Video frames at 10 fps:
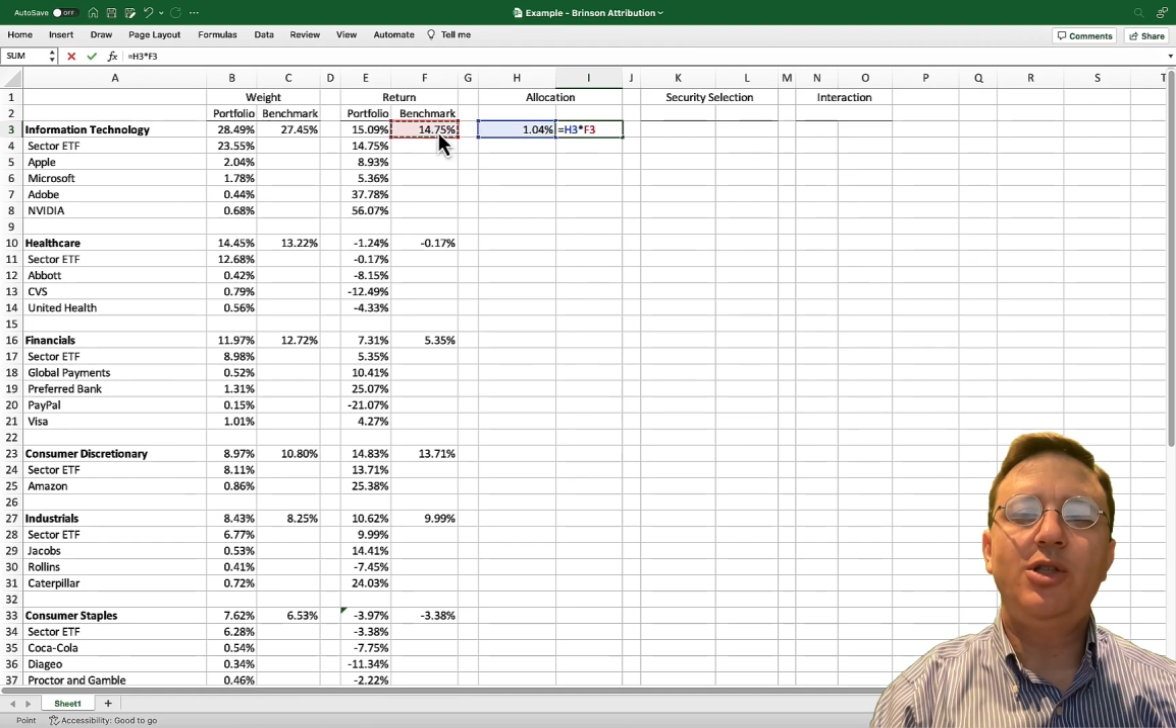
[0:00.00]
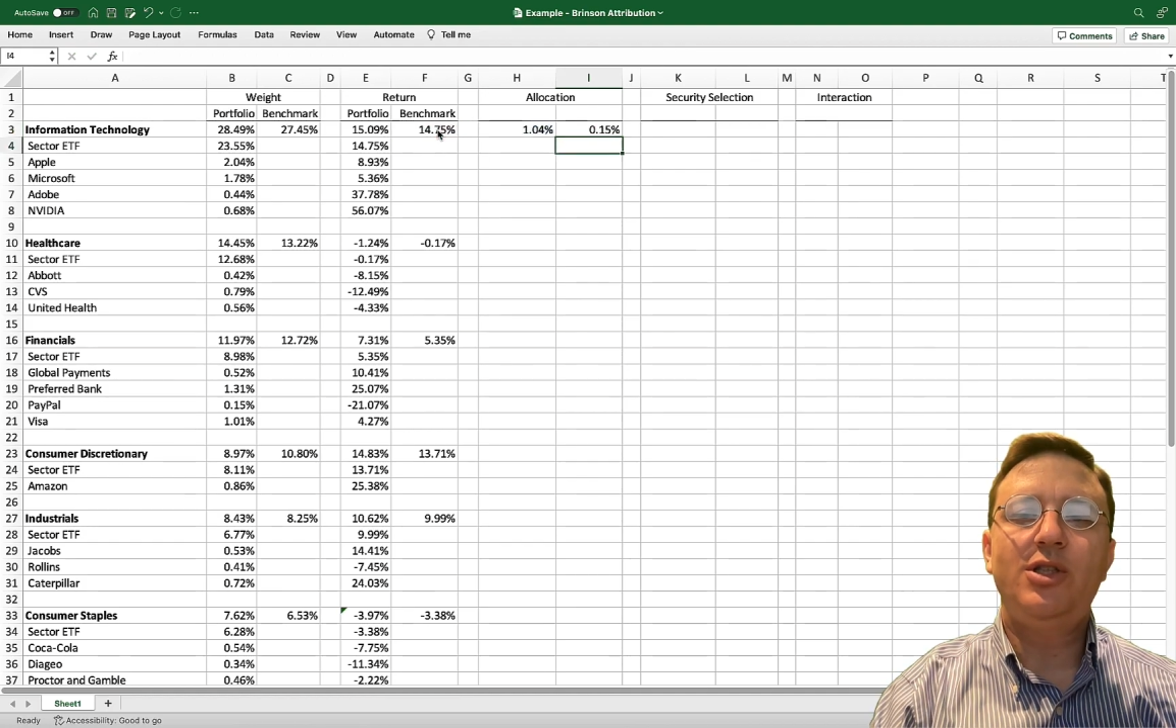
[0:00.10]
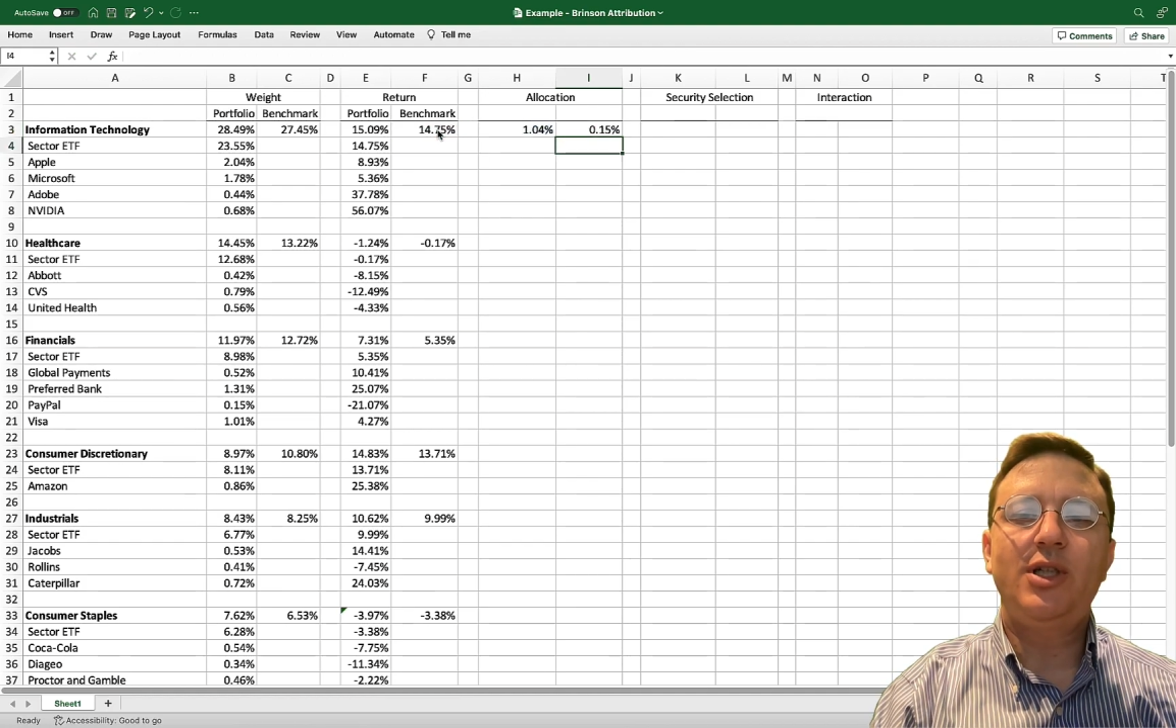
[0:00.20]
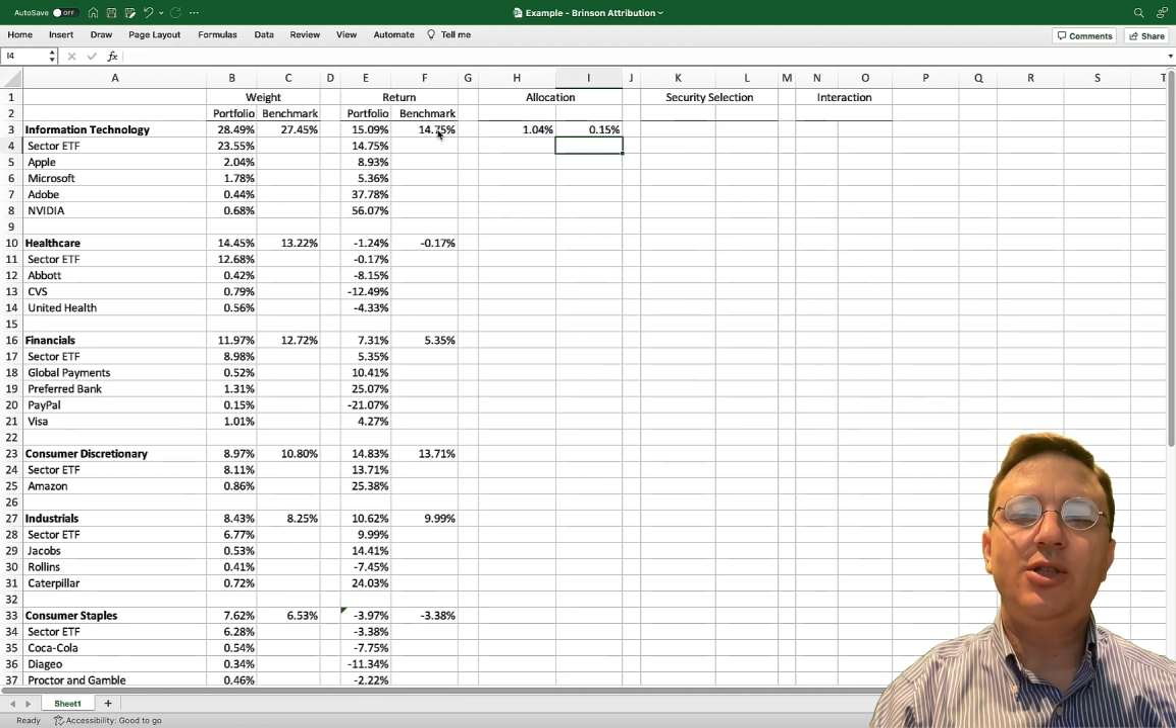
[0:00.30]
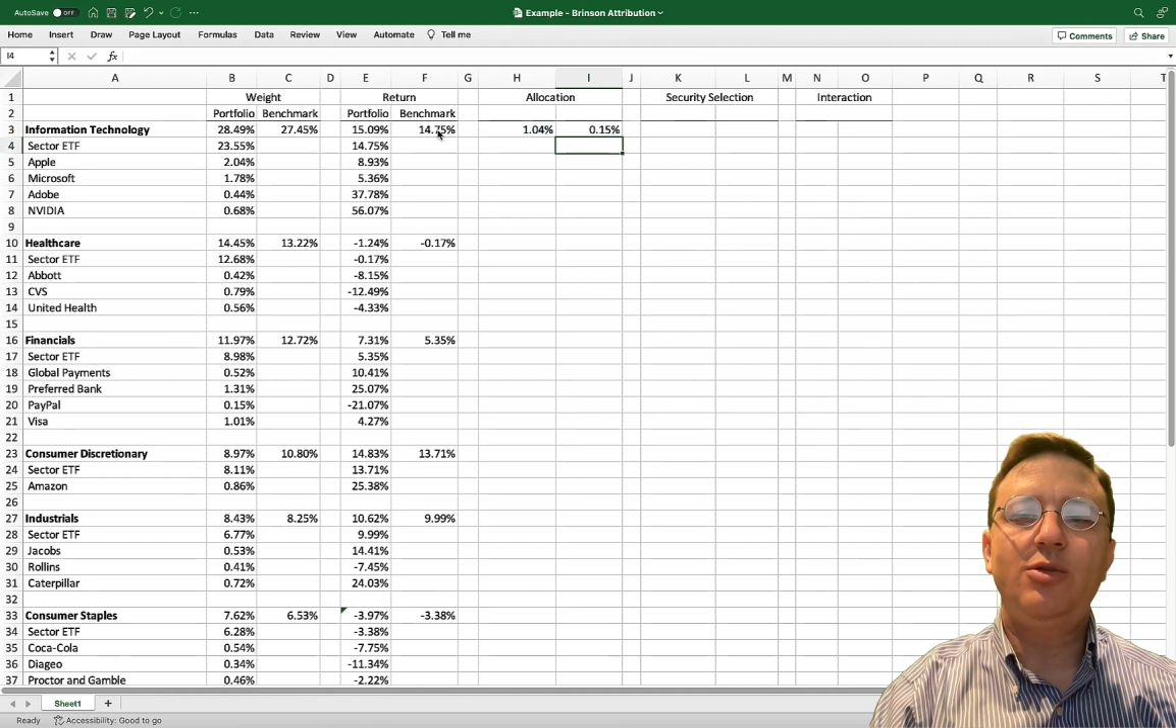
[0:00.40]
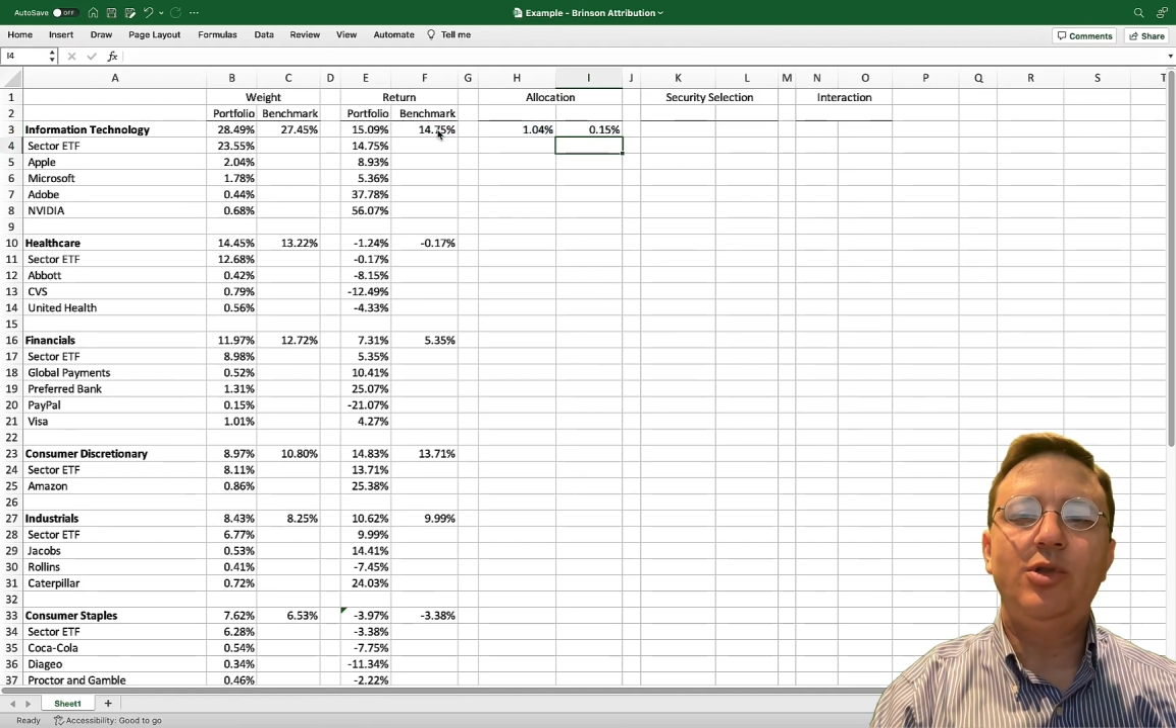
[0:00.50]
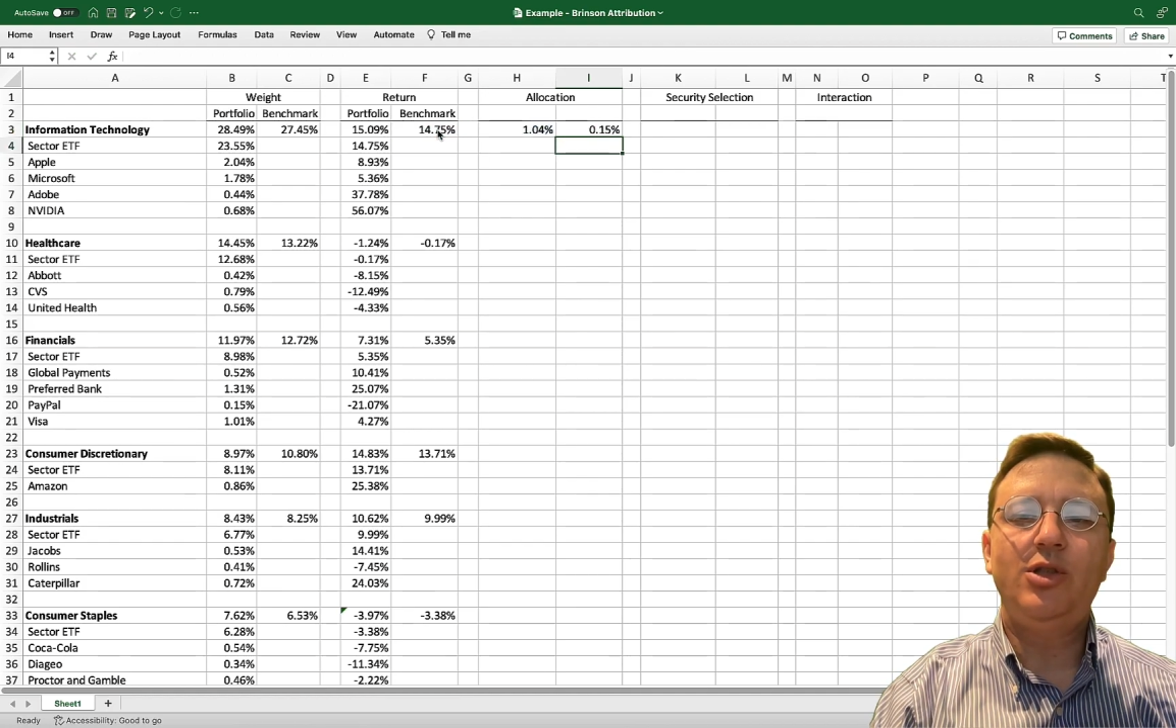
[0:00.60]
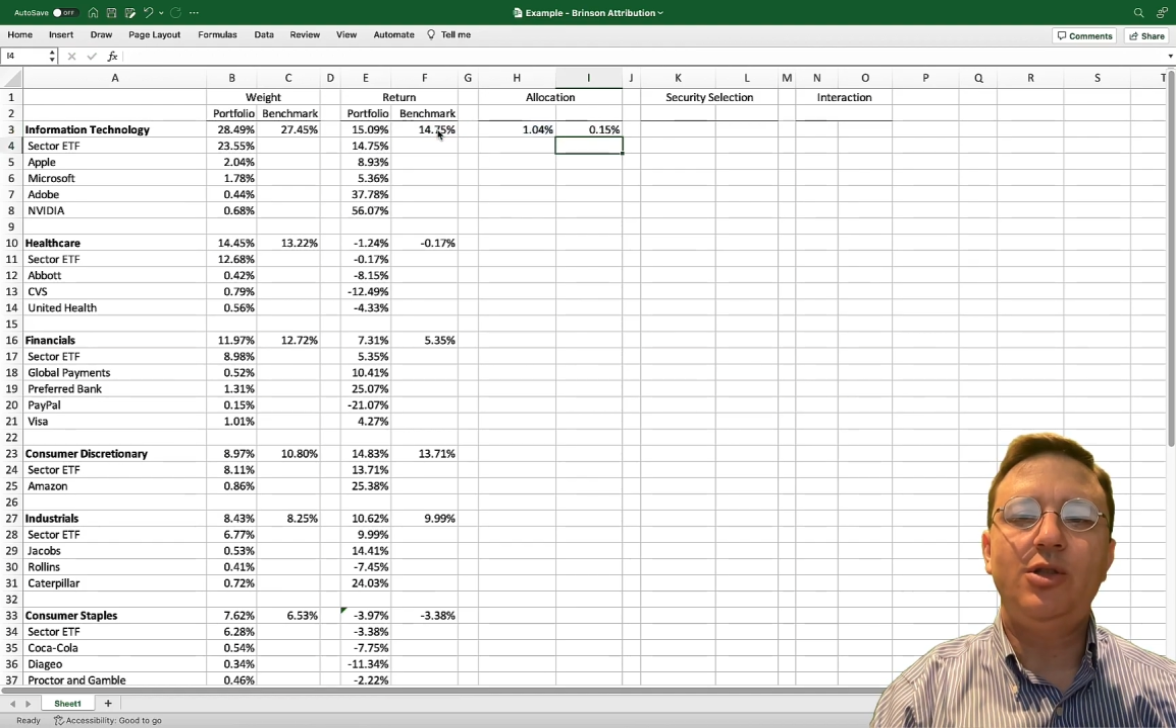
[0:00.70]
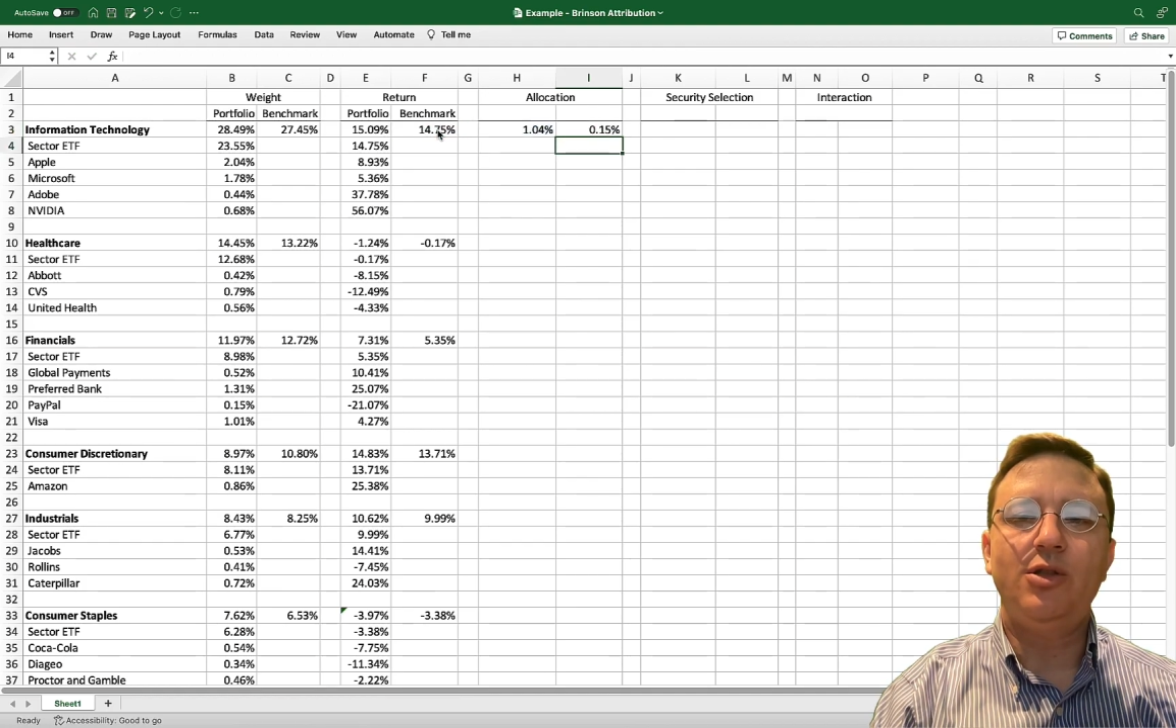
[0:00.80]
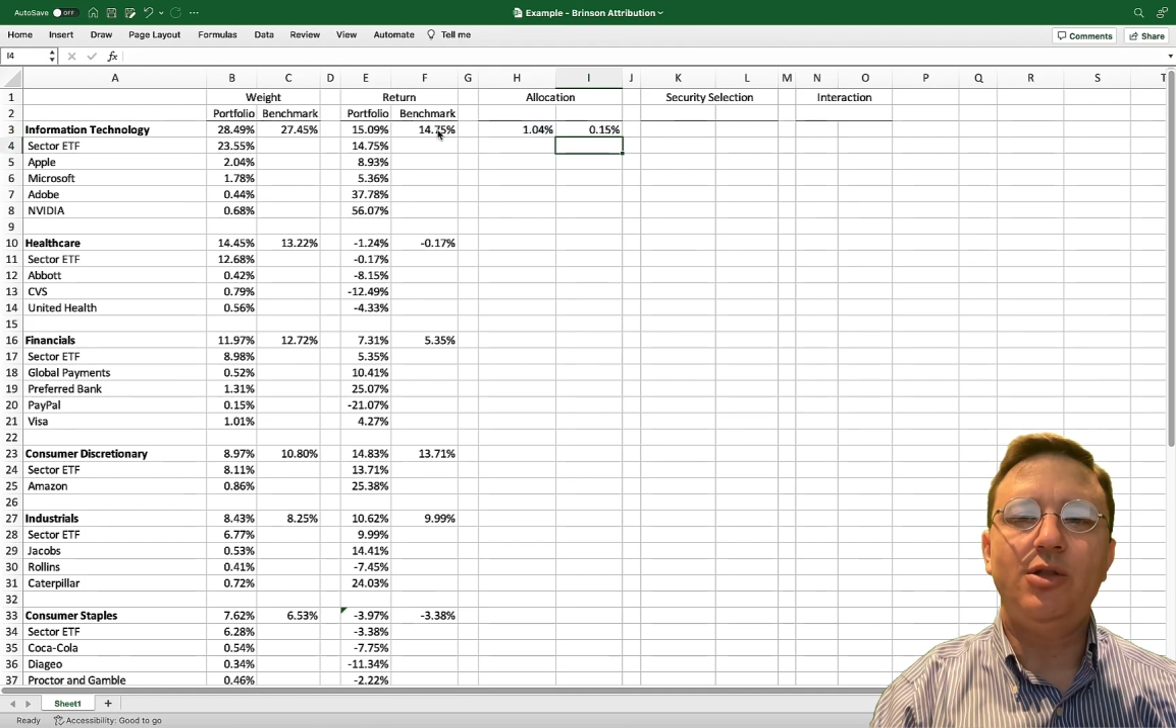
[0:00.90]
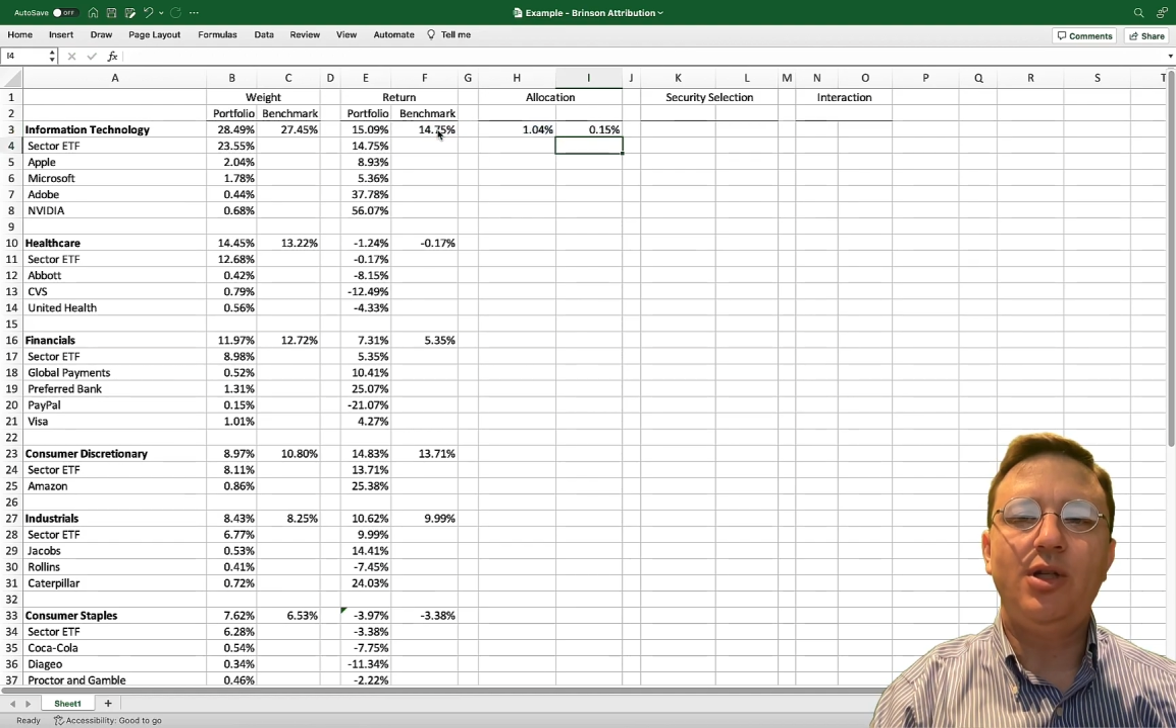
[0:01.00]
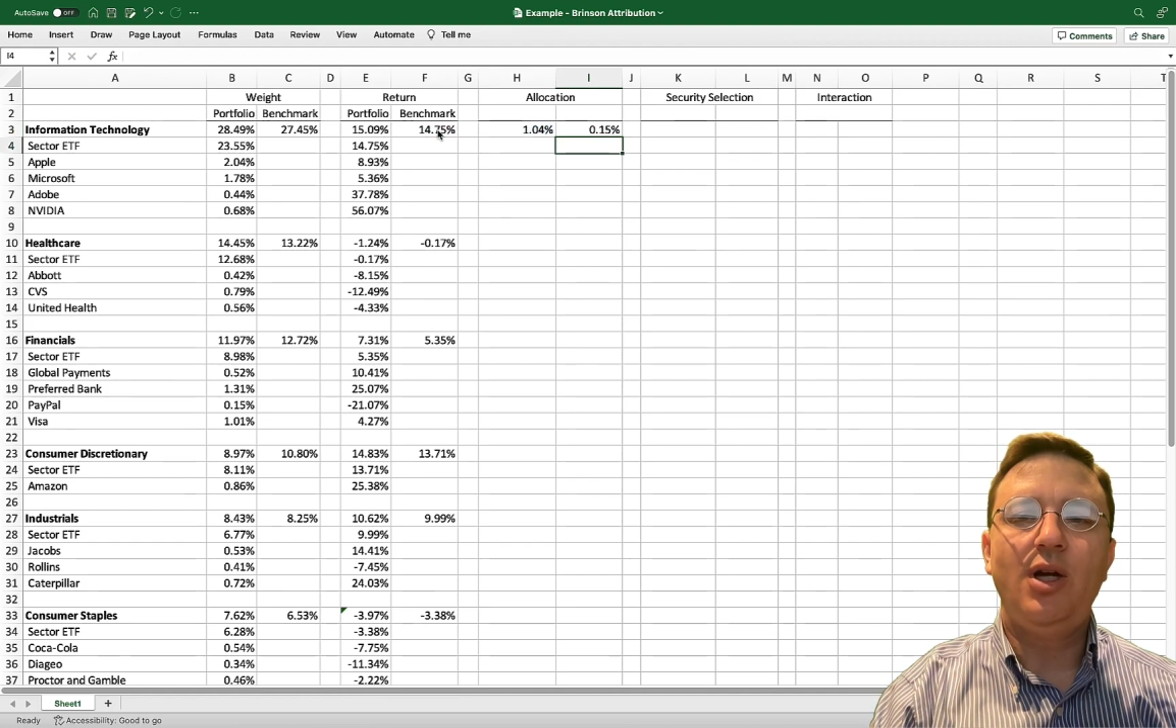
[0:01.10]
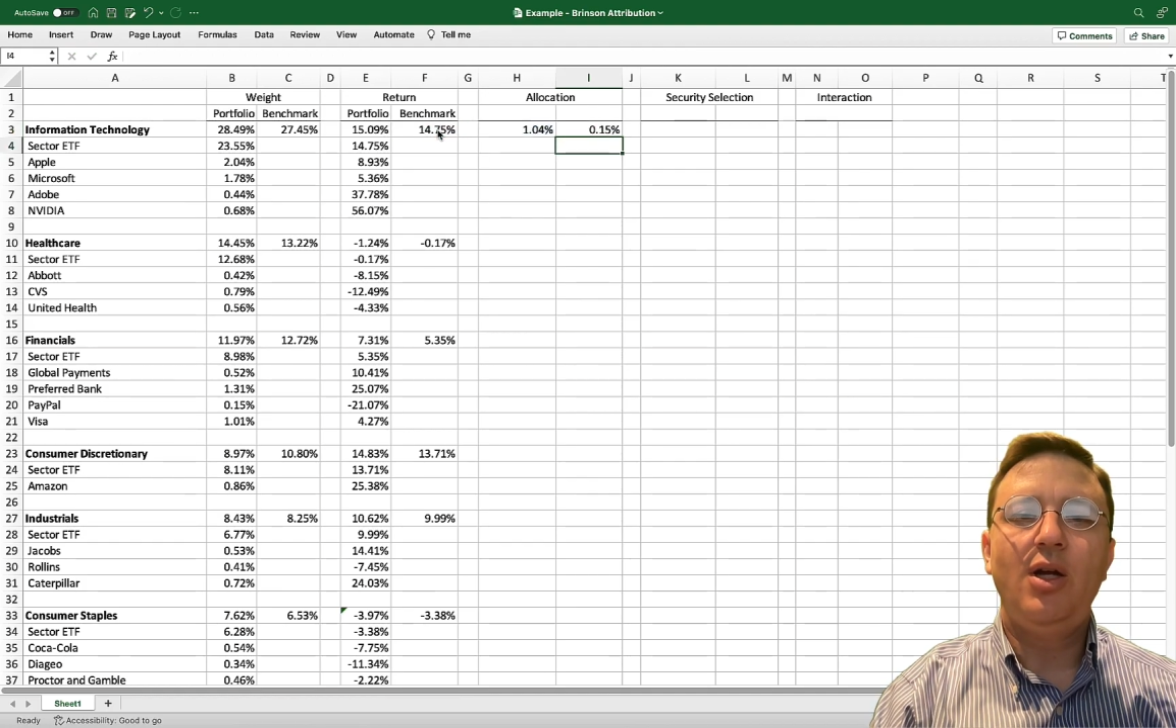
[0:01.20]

sector return